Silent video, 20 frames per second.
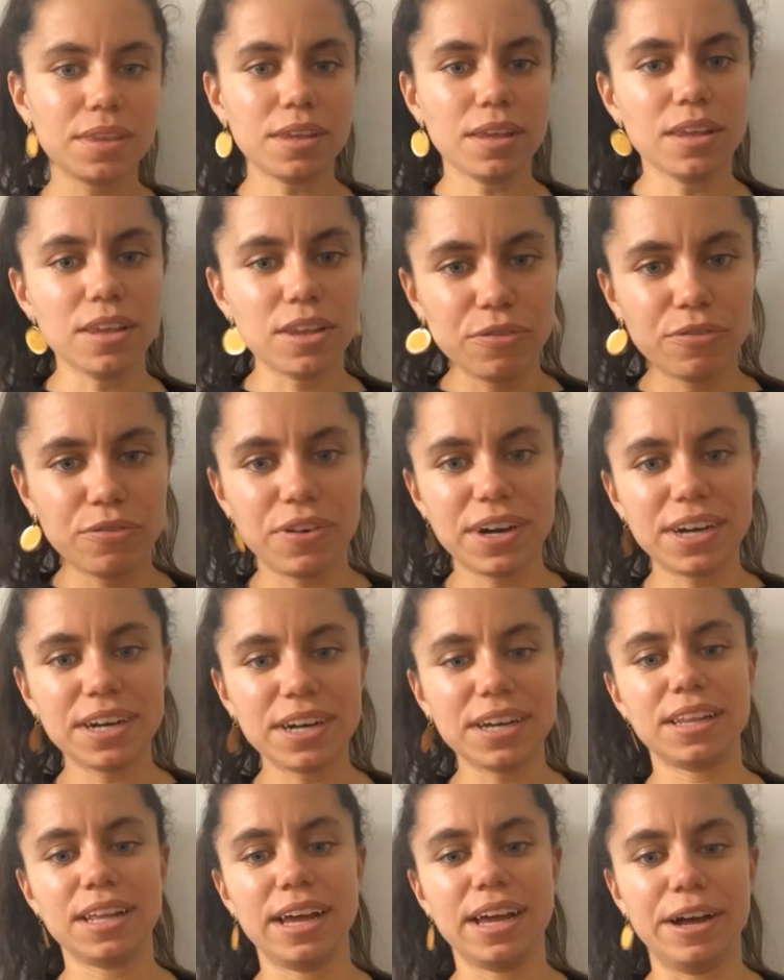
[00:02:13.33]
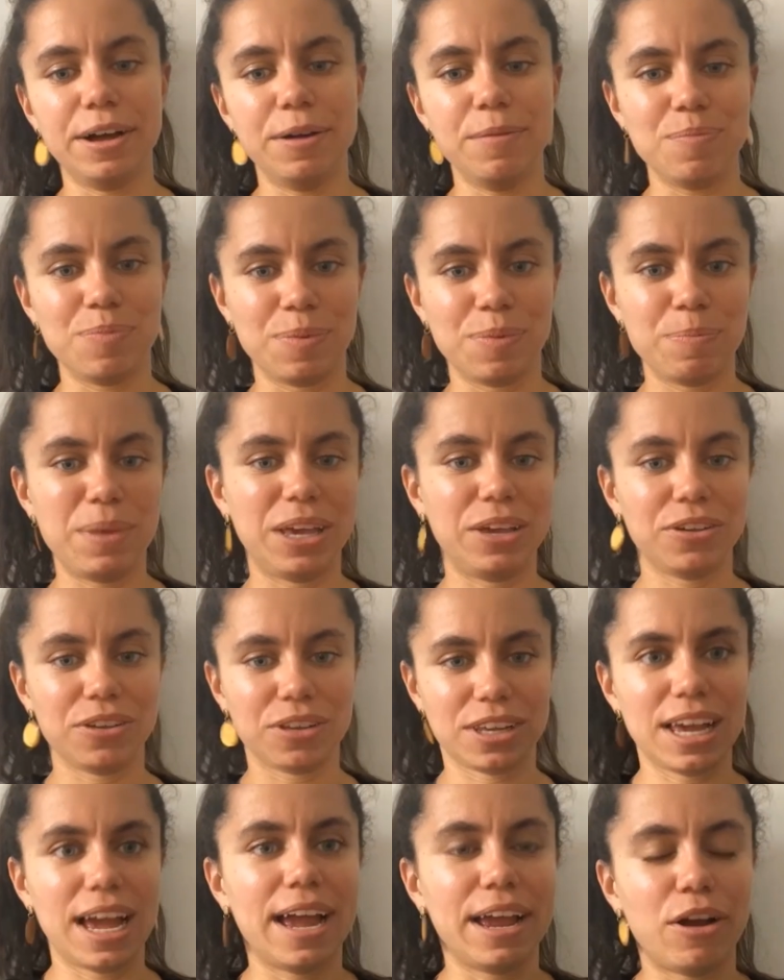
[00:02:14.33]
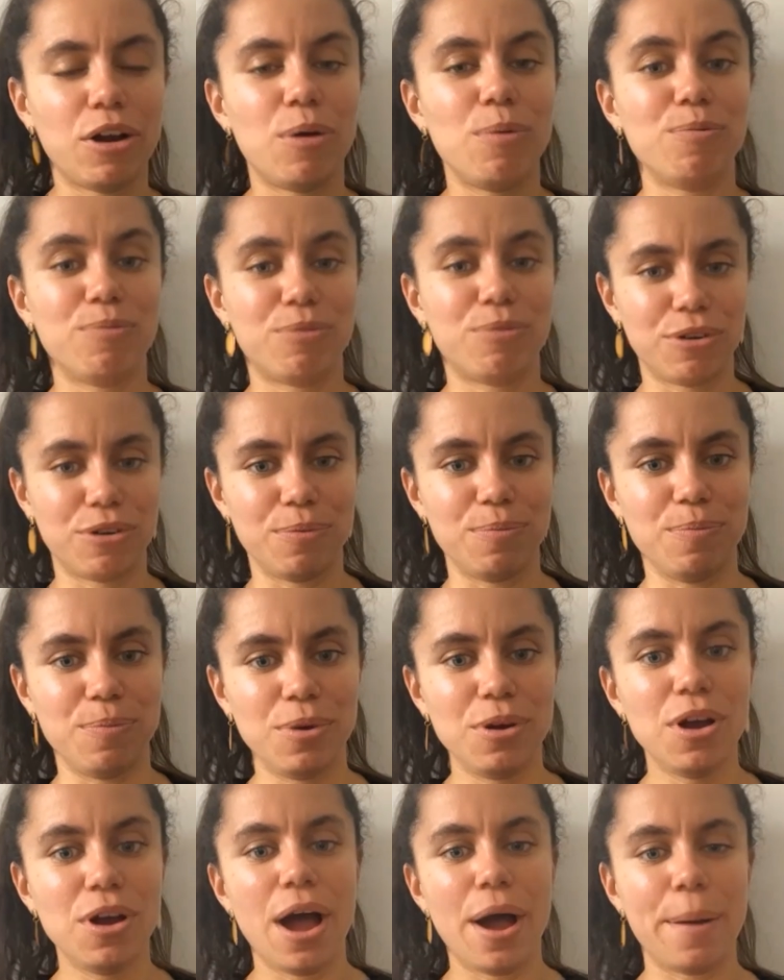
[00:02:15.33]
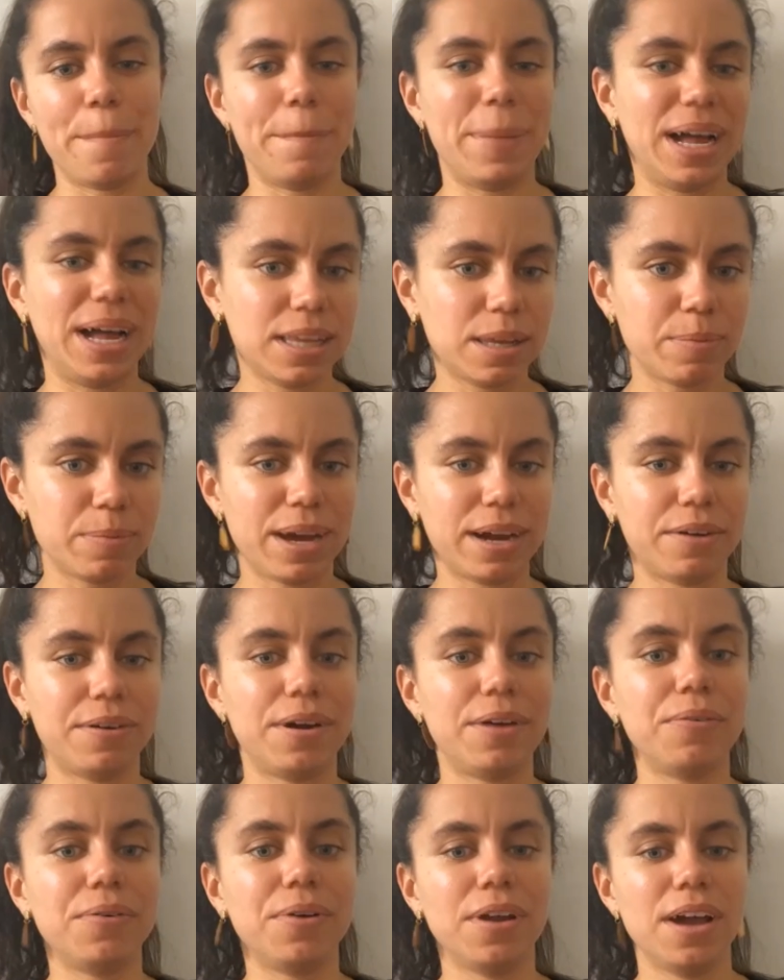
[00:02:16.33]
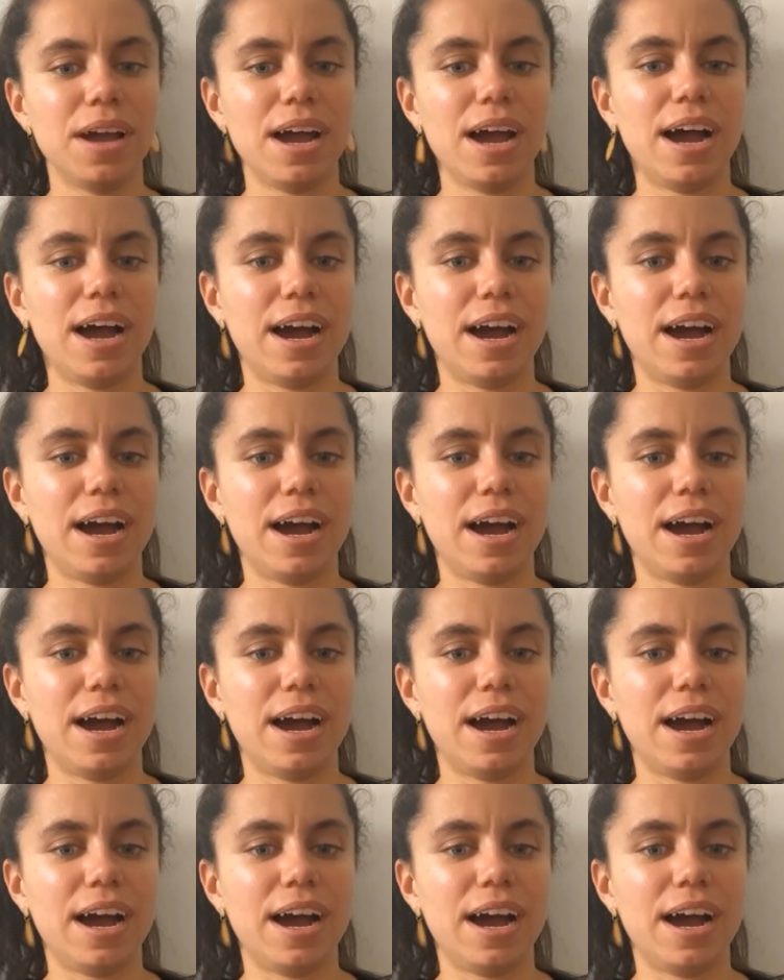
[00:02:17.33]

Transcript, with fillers: so first, um, because I come from a maths background,